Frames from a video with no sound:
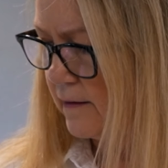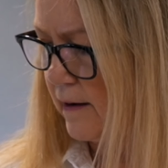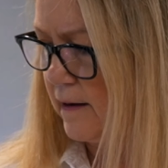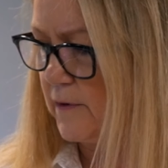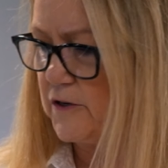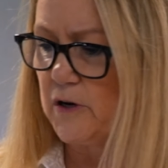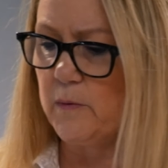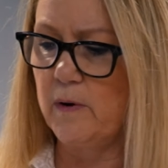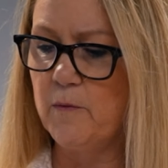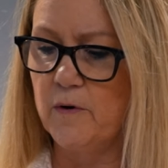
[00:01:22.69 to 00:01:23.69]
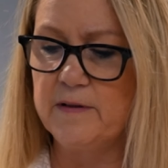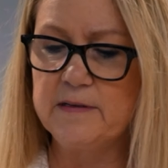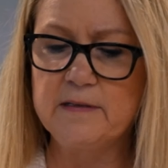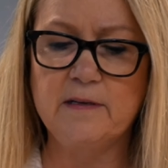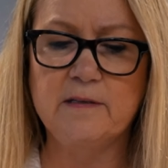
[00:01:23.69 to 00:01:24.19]
And I'm gonna show you one more.
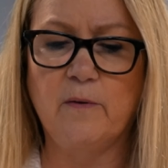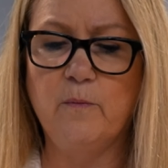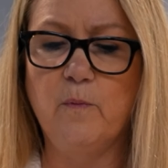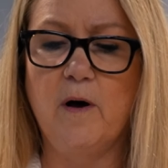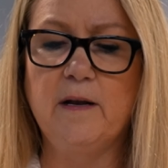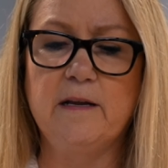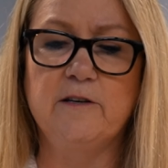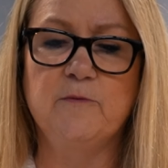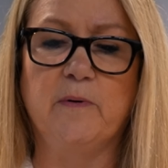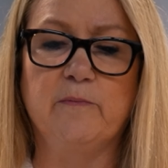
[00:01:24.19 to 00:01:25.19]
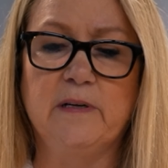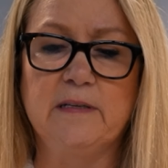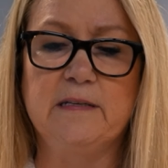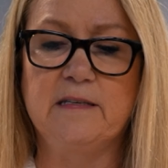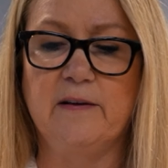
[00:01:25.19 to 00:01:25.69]
This is a one inch, but
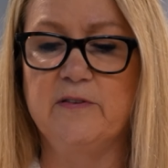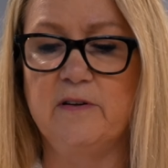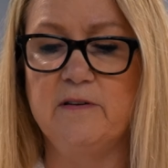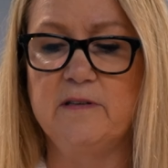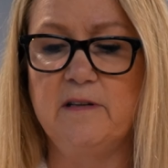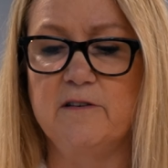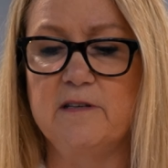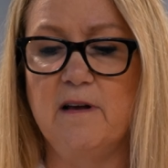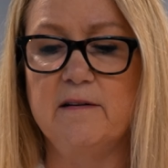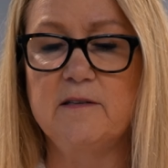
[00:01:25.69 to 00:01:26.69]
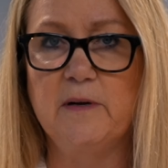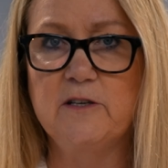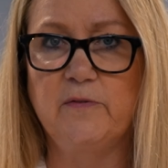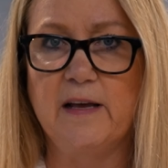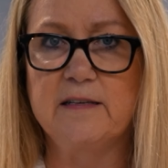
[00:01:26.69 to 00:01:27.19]
really stiff. So you see there's not as
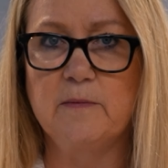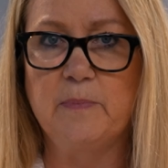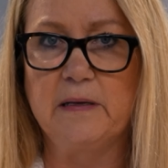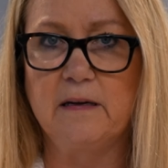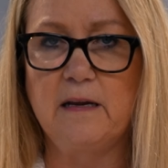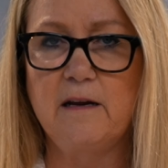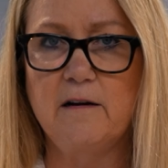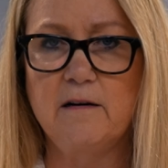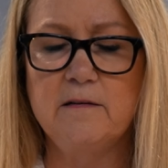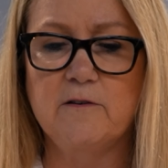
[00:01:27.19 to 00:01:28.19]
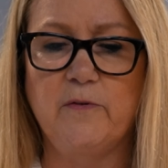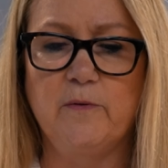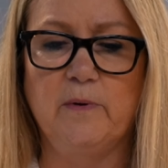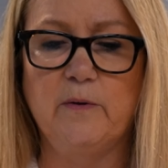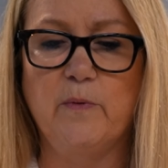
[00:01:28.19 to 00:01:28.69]
much flexibility here. So if
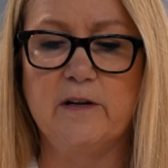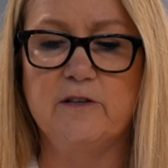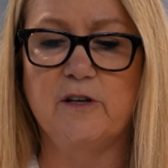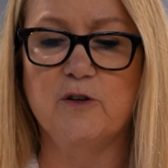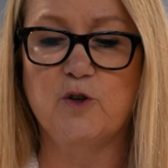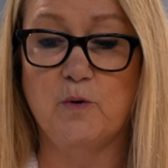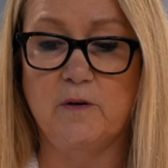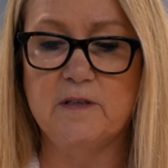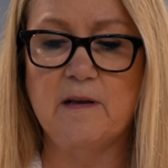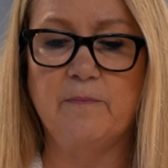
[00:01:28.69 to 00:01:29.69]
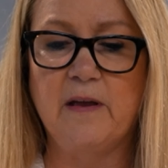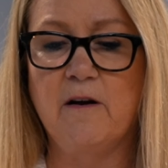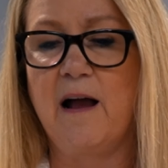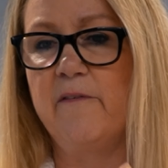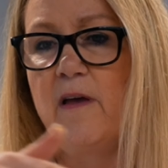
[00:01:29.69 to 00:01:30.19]
you really wanted to control something
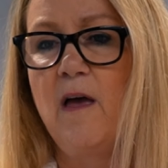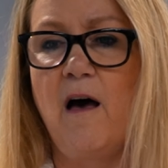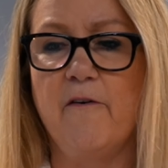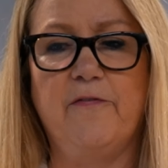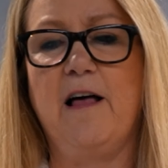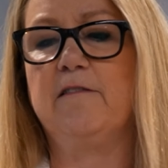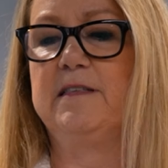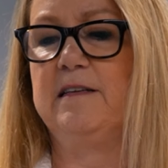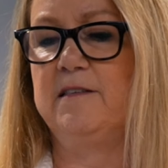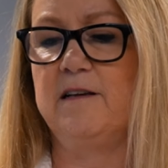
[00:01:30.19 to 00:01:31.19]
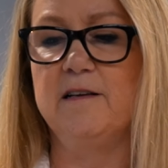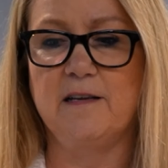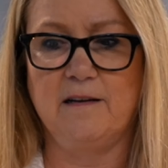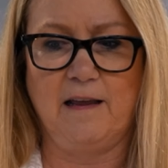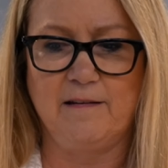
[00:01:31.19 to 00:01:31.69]
or have a flounce that
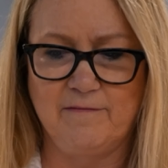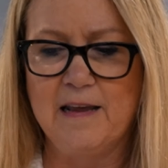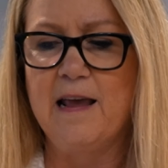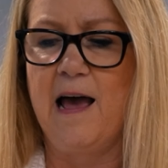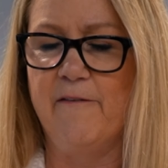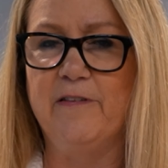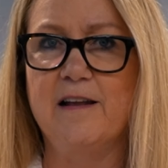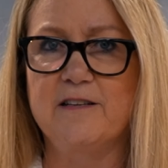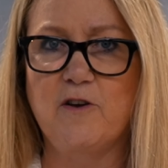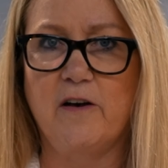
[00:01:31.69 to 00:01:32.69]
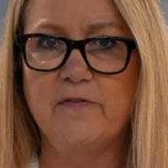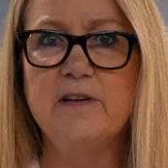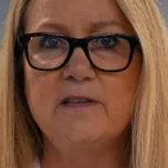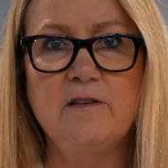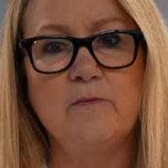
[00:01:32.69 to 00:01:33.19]
doesn't like have a lot of
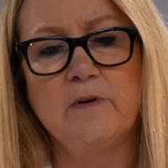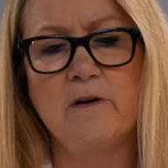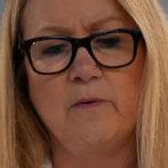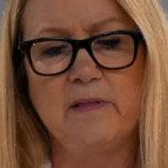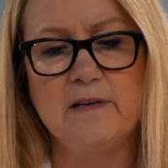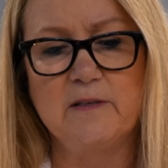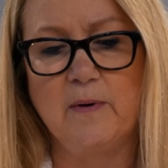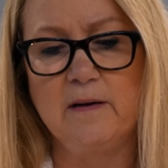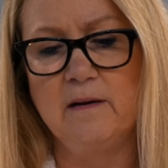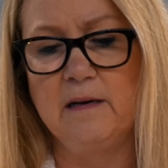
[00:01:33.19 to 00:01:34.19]
softness, you would go with this one.